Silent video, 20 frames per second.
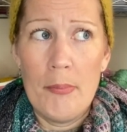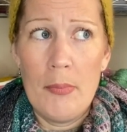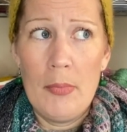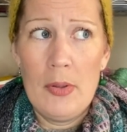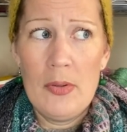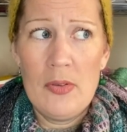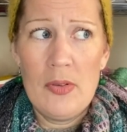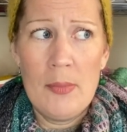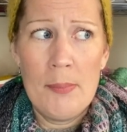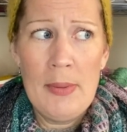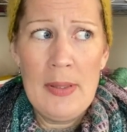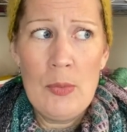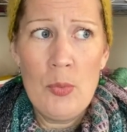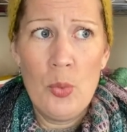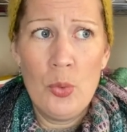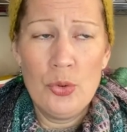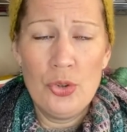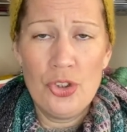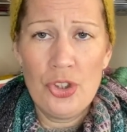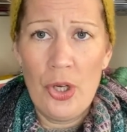is it the big
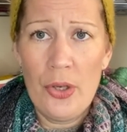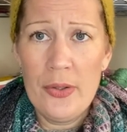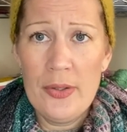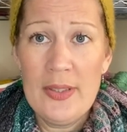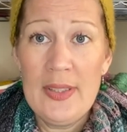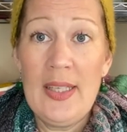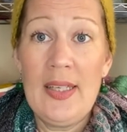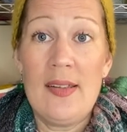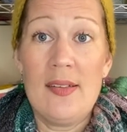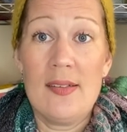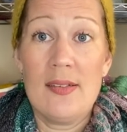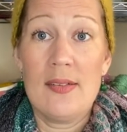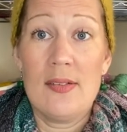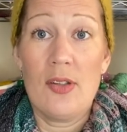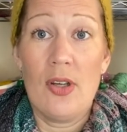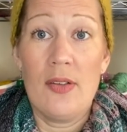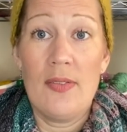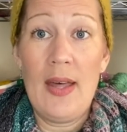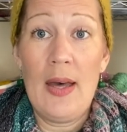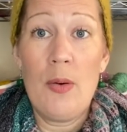wool show yes
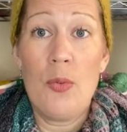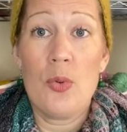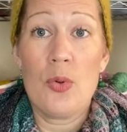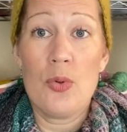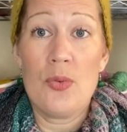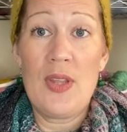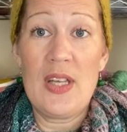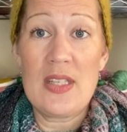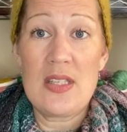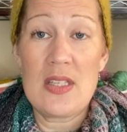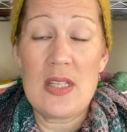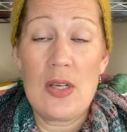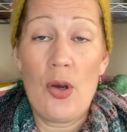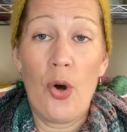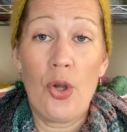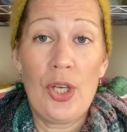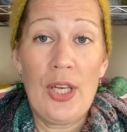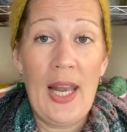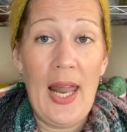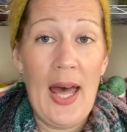so that will that's the
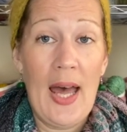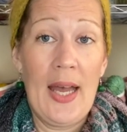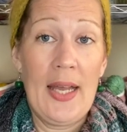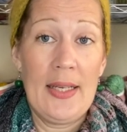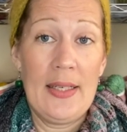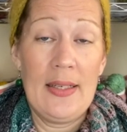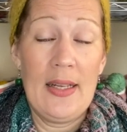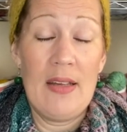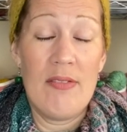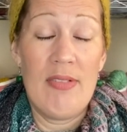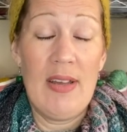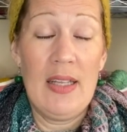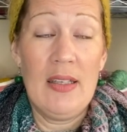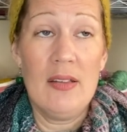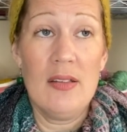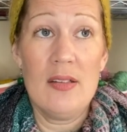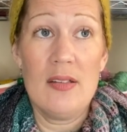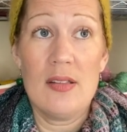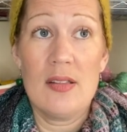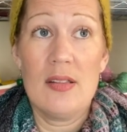online
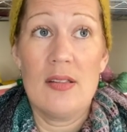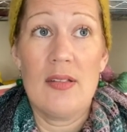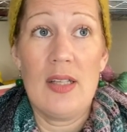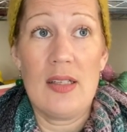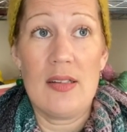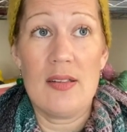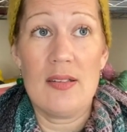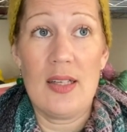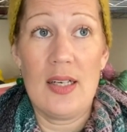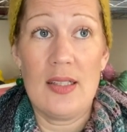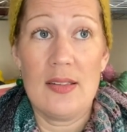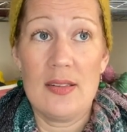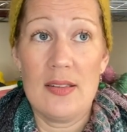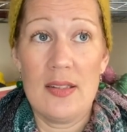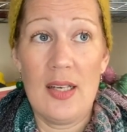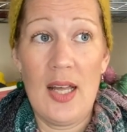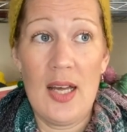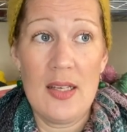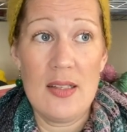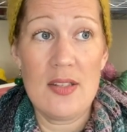event that started
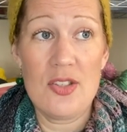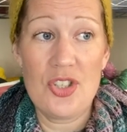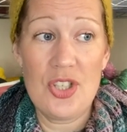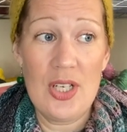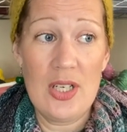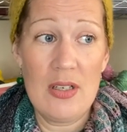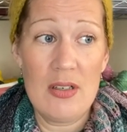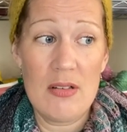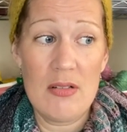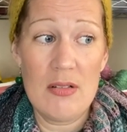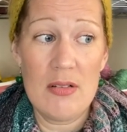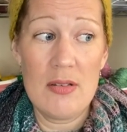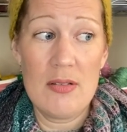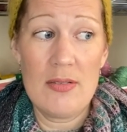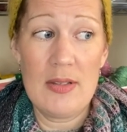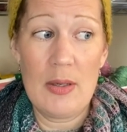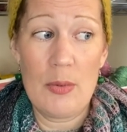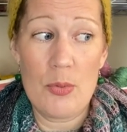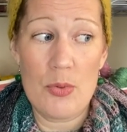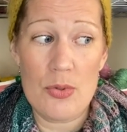last year
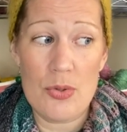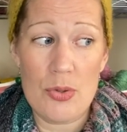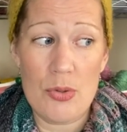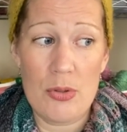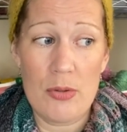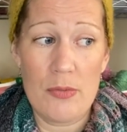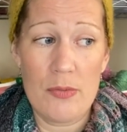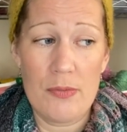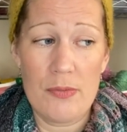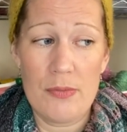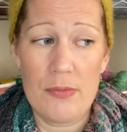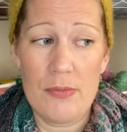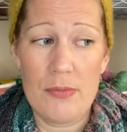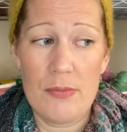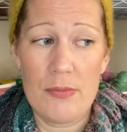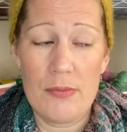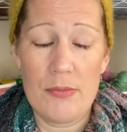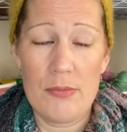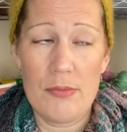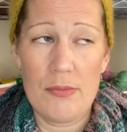that was sort of
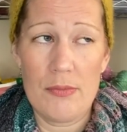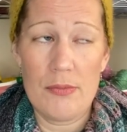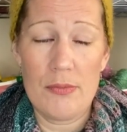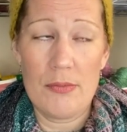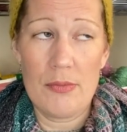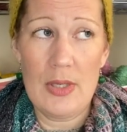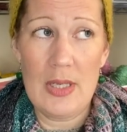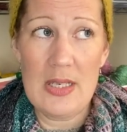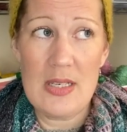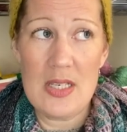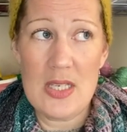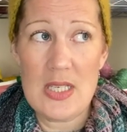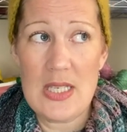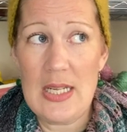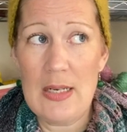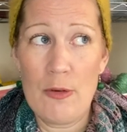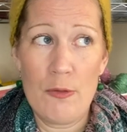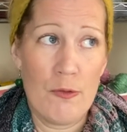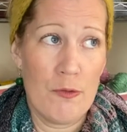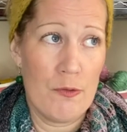
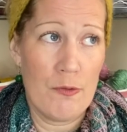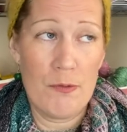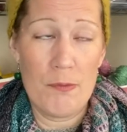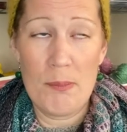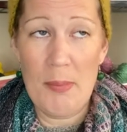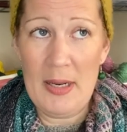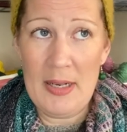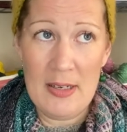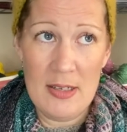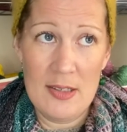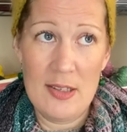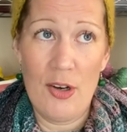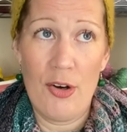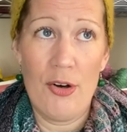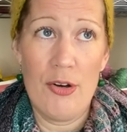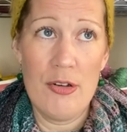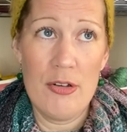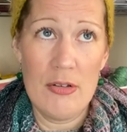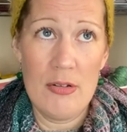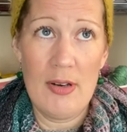instead of
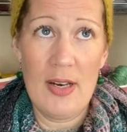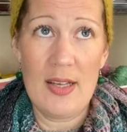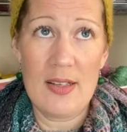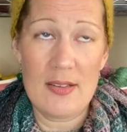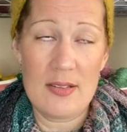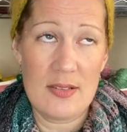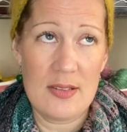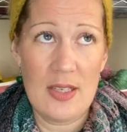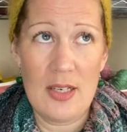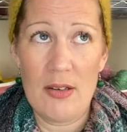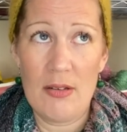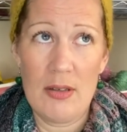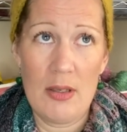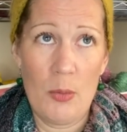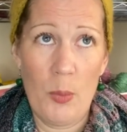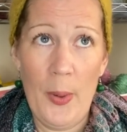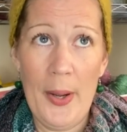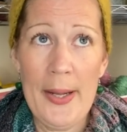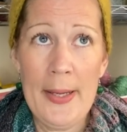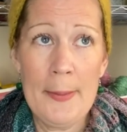bendigo last year in a
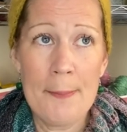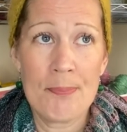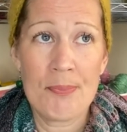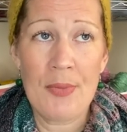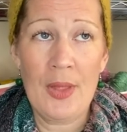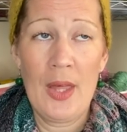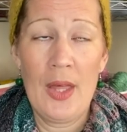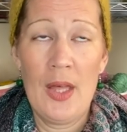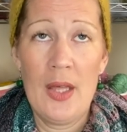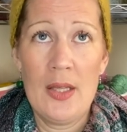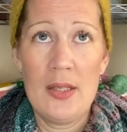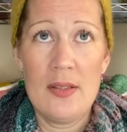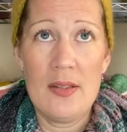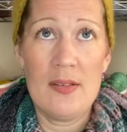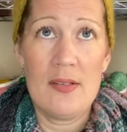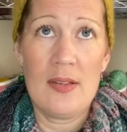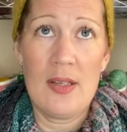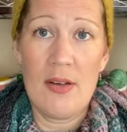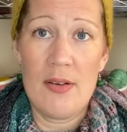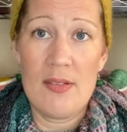way
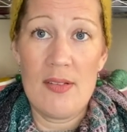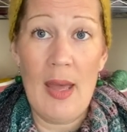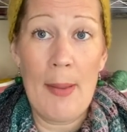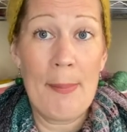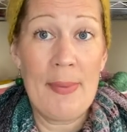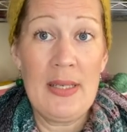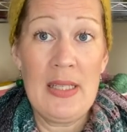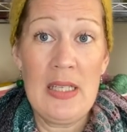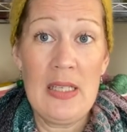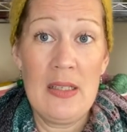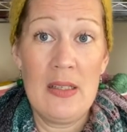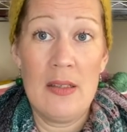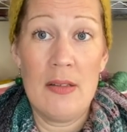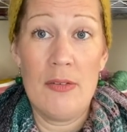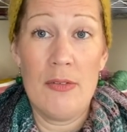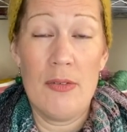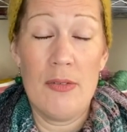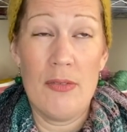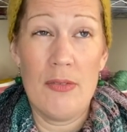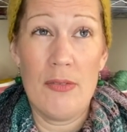this year it's
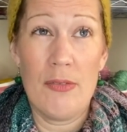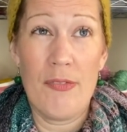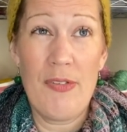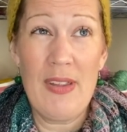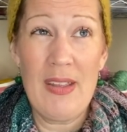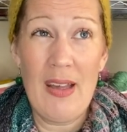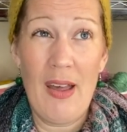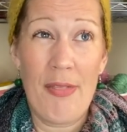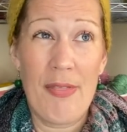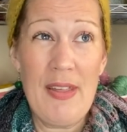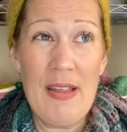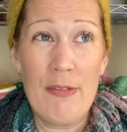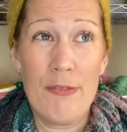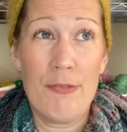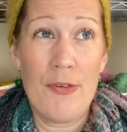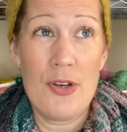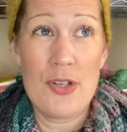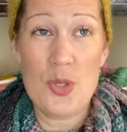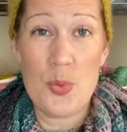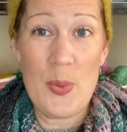happening i think
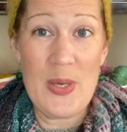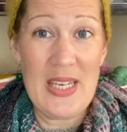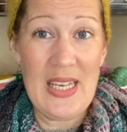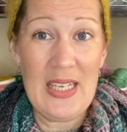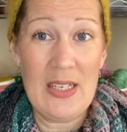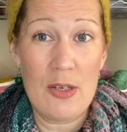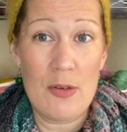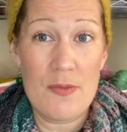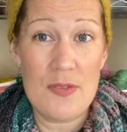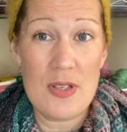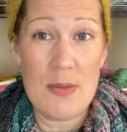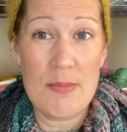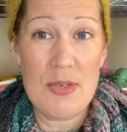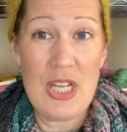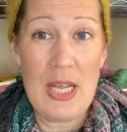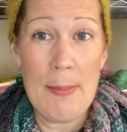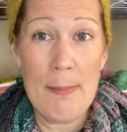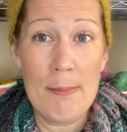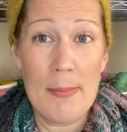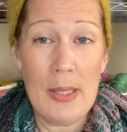first weekend of
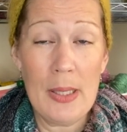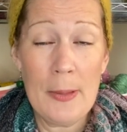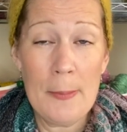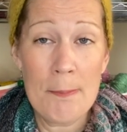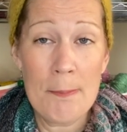september